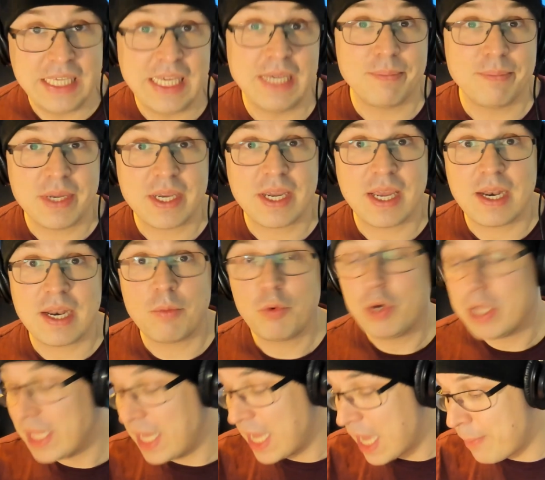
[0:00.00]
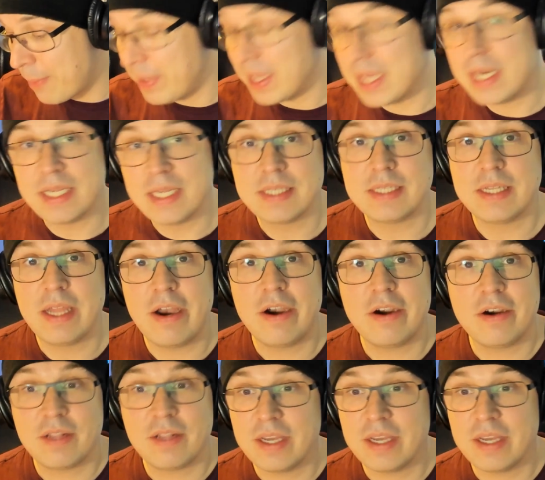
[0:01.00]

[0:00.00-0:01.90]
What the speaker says: gimmick, and I'm really happy it is there.